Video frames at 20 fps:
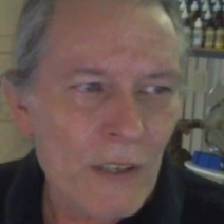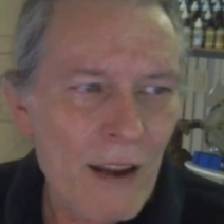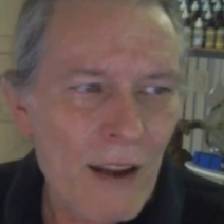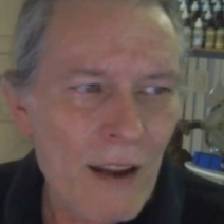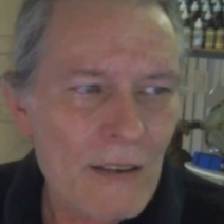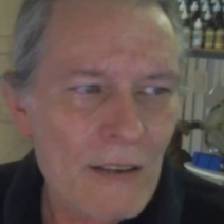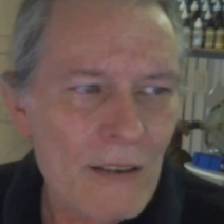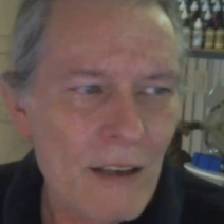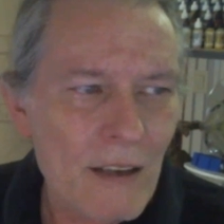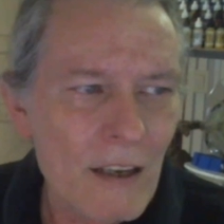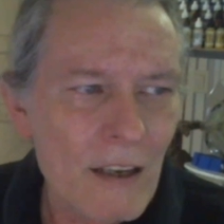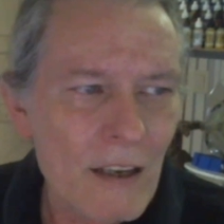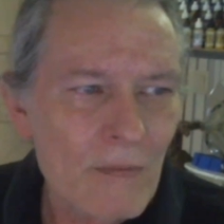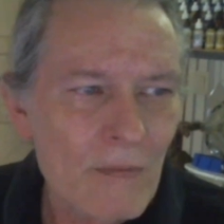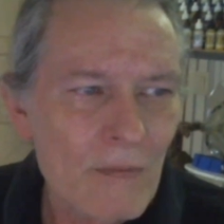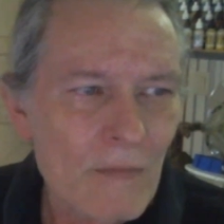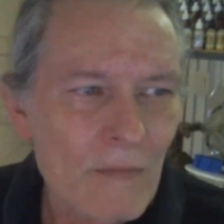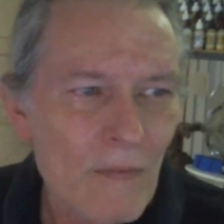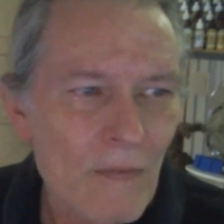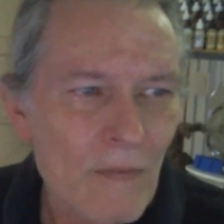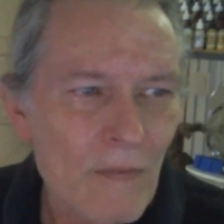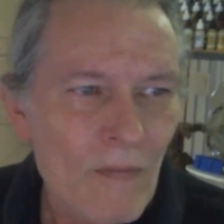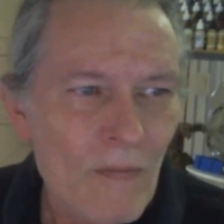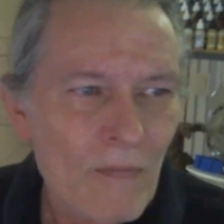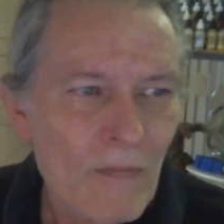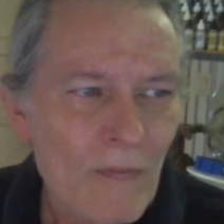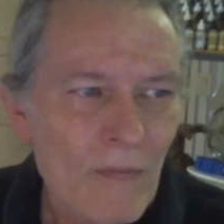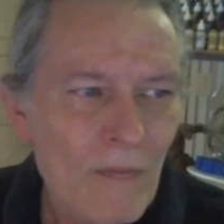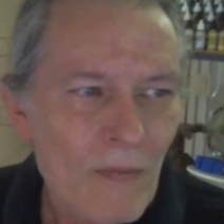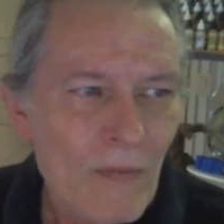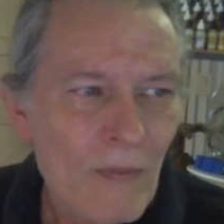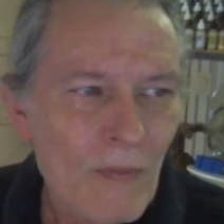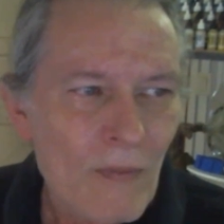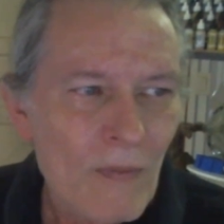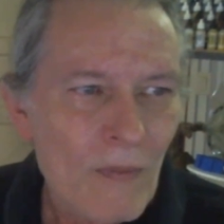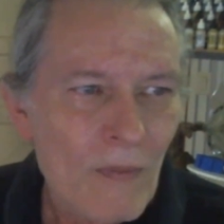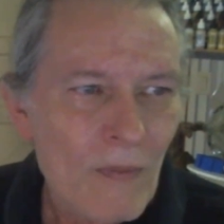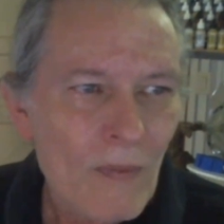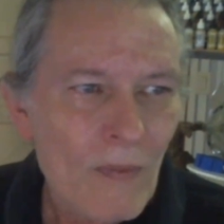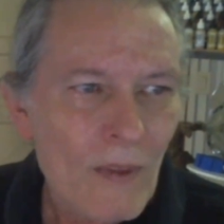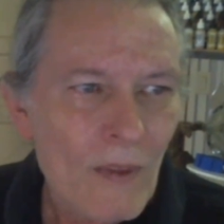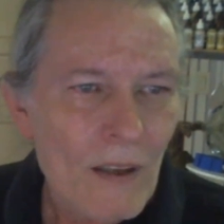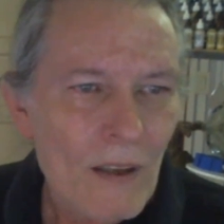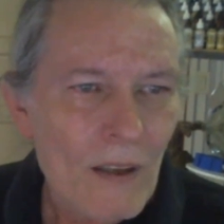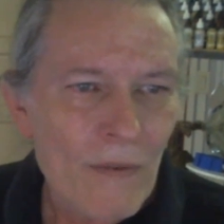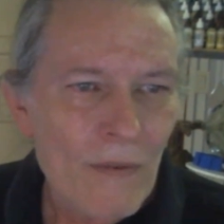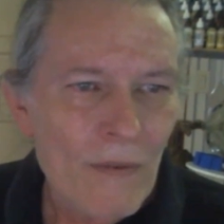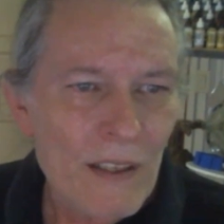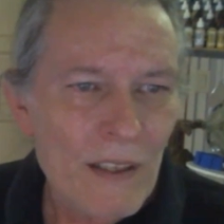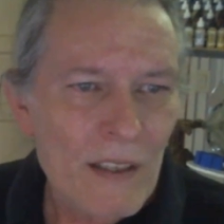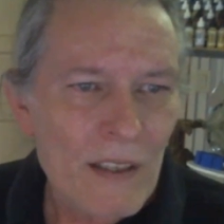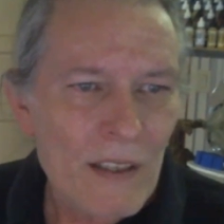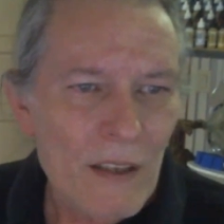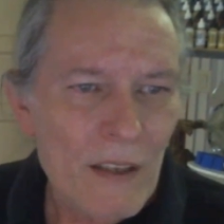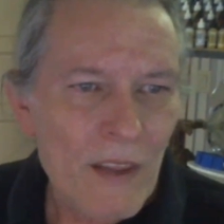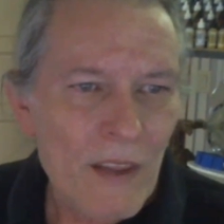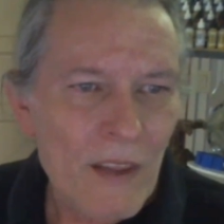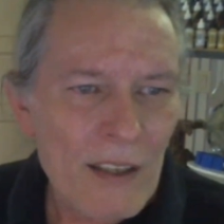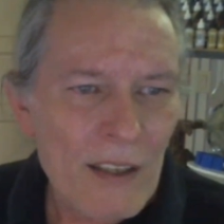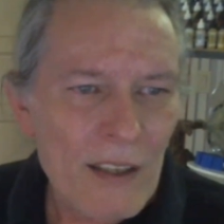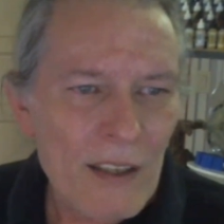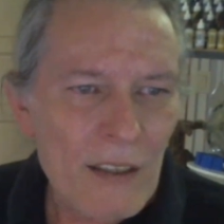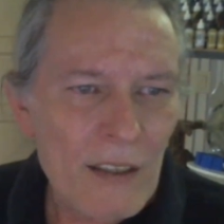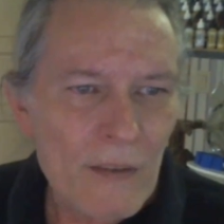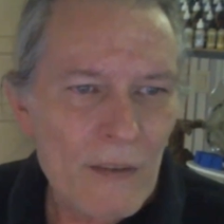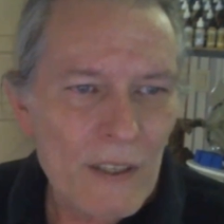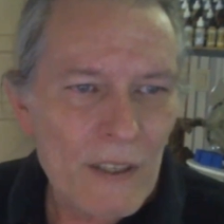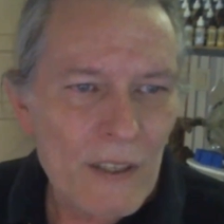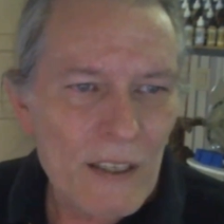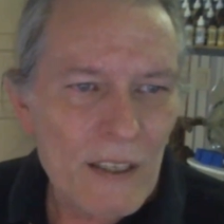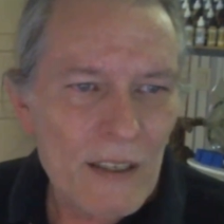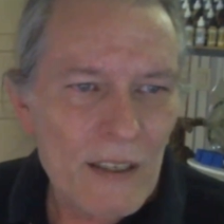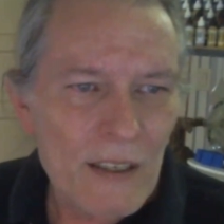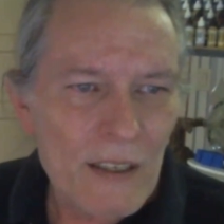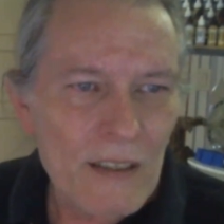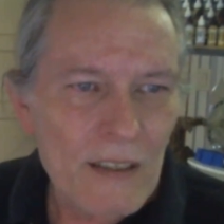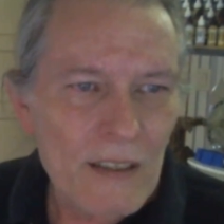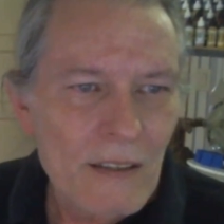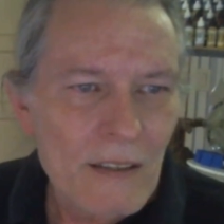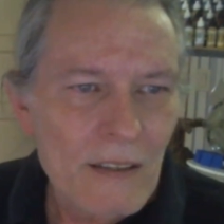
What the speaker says: ask him if he did that, and if he did,